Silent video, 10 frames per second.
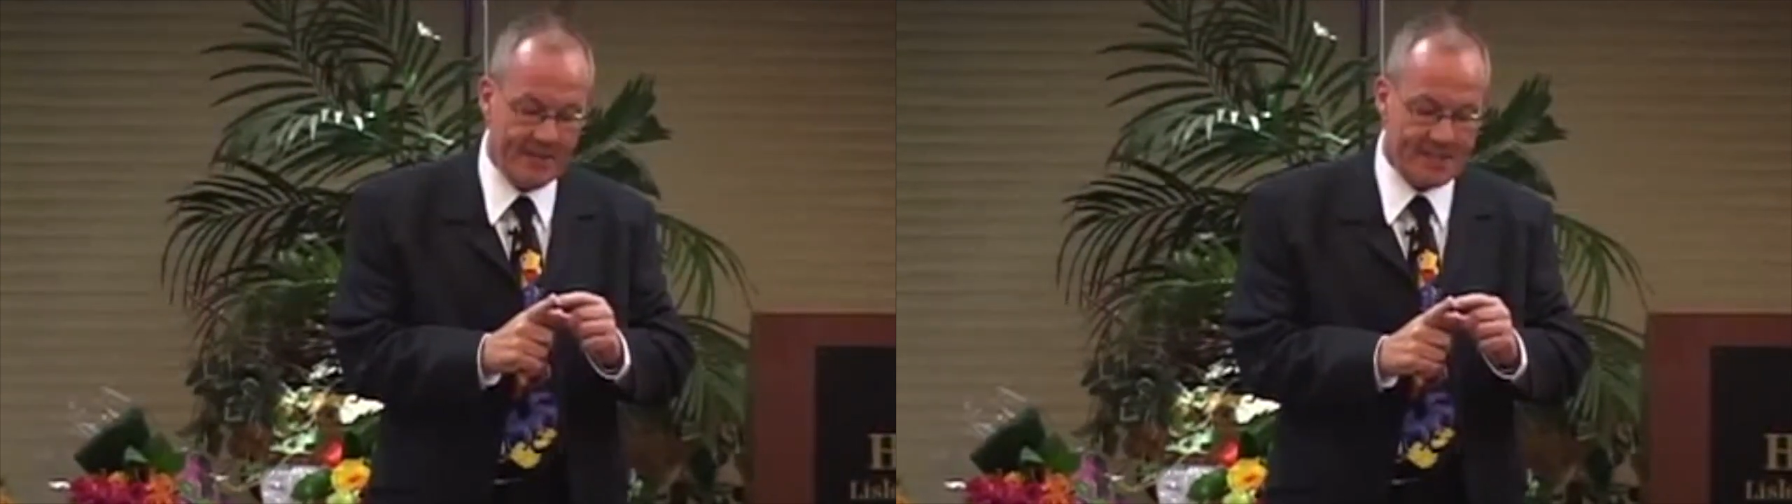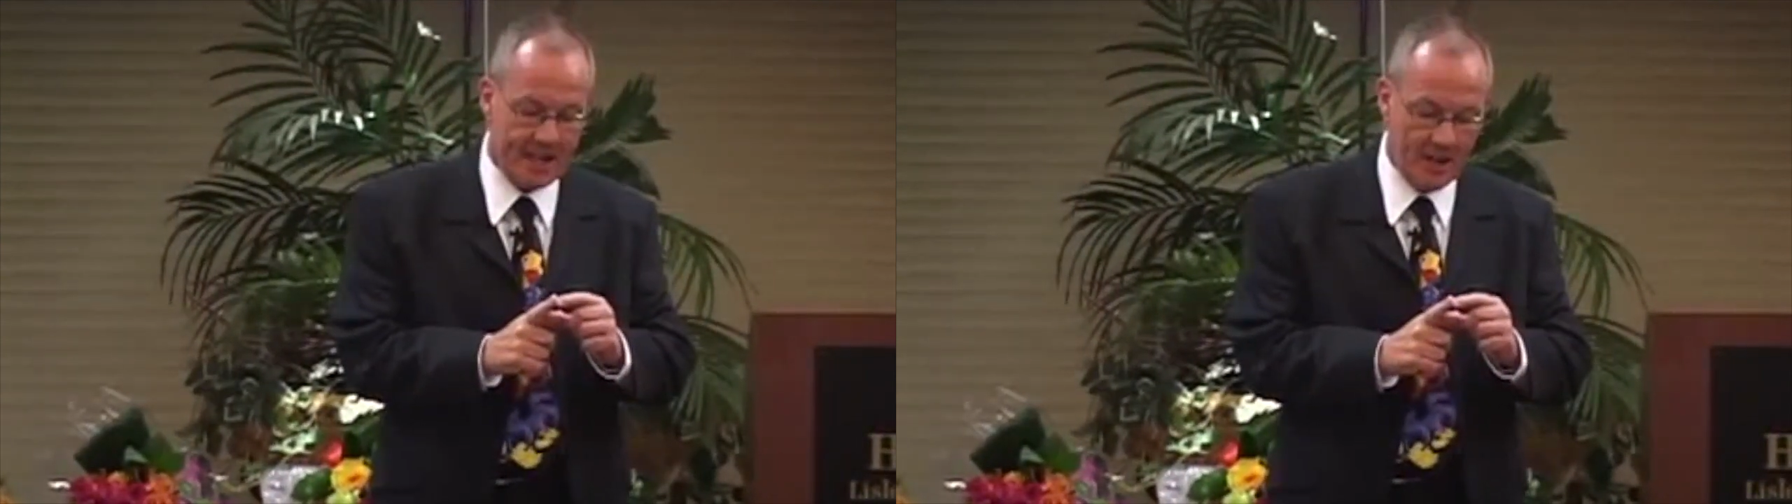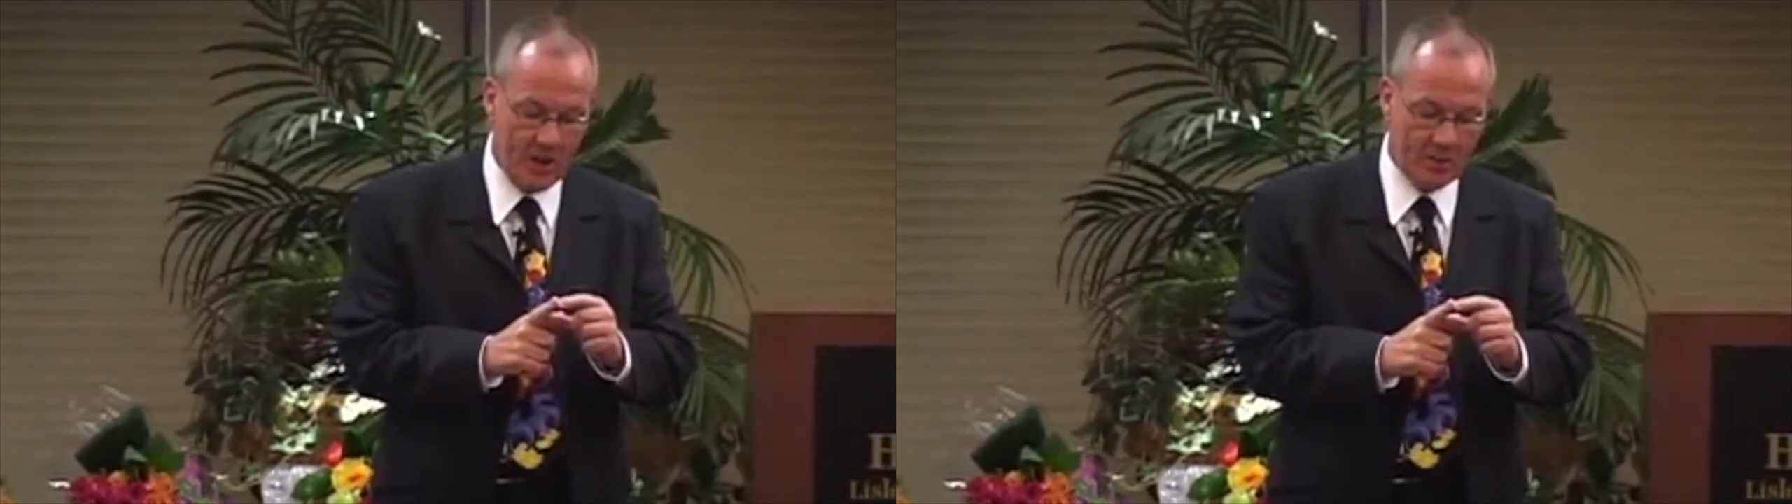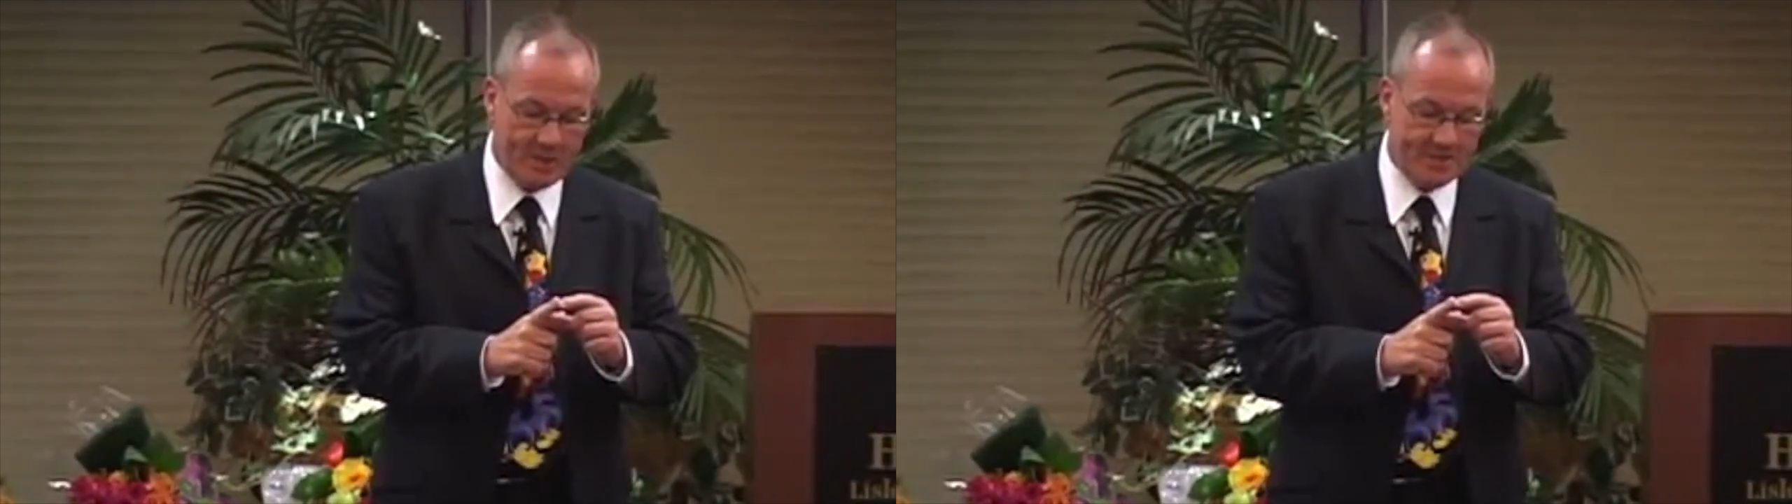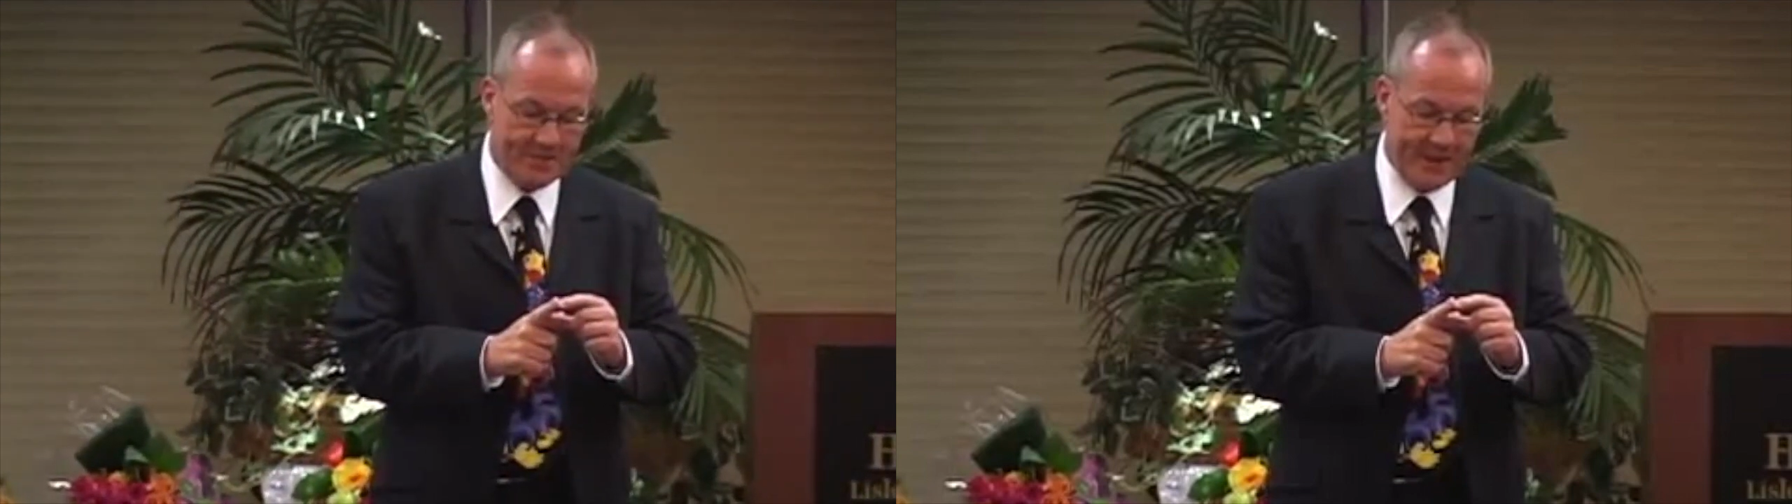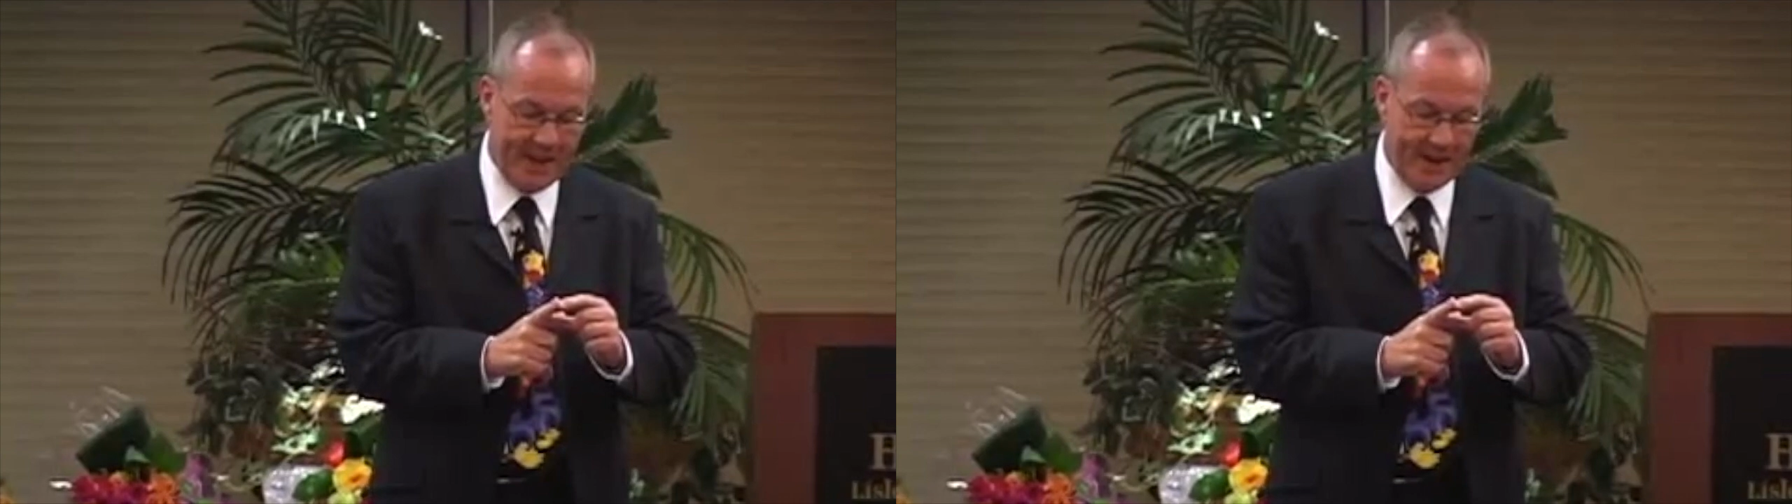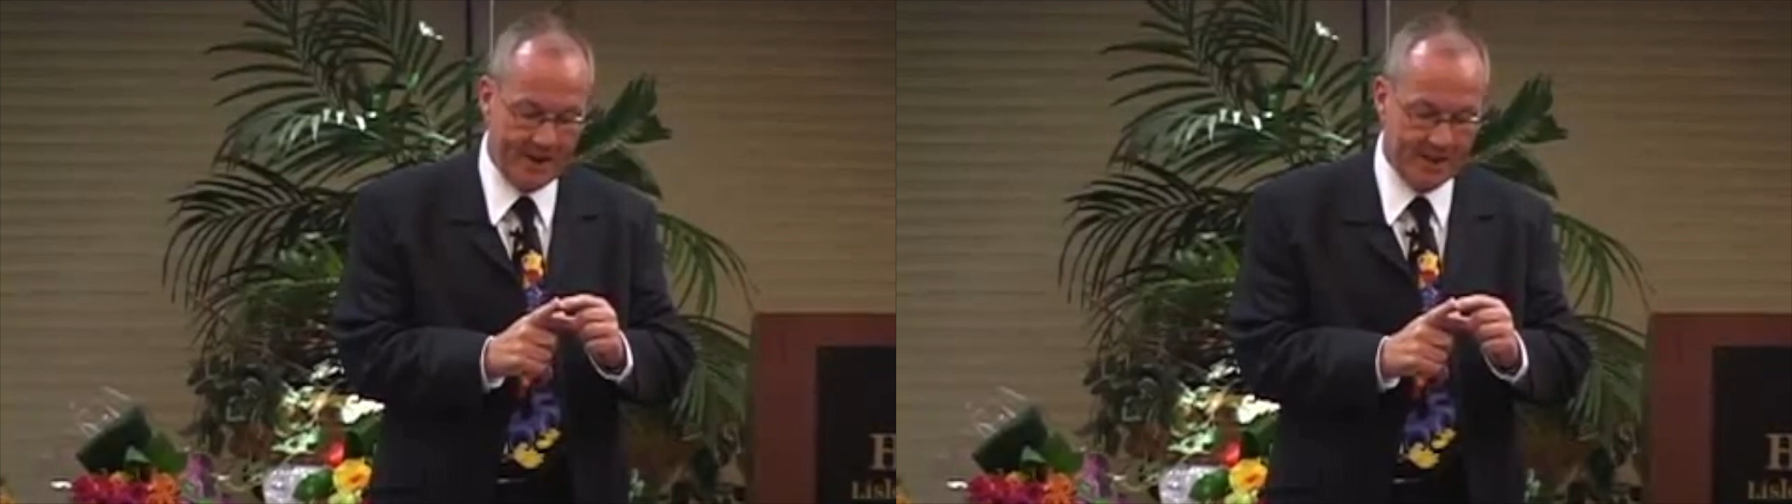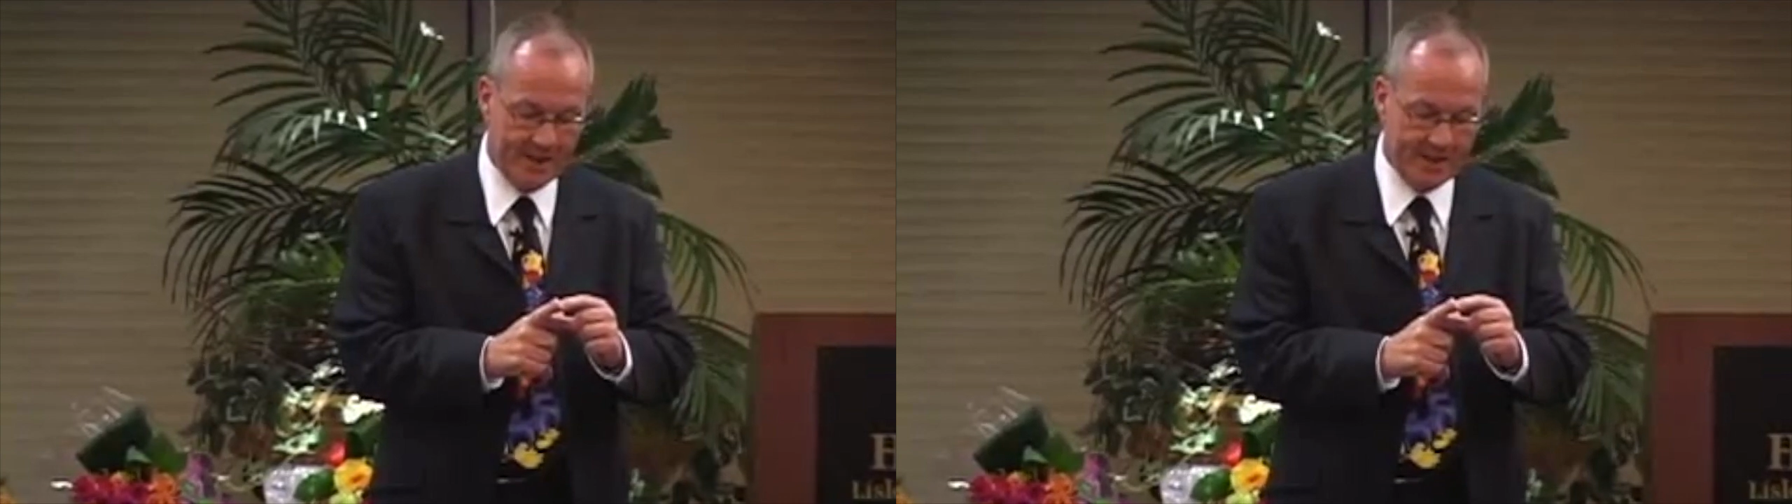is not always fair.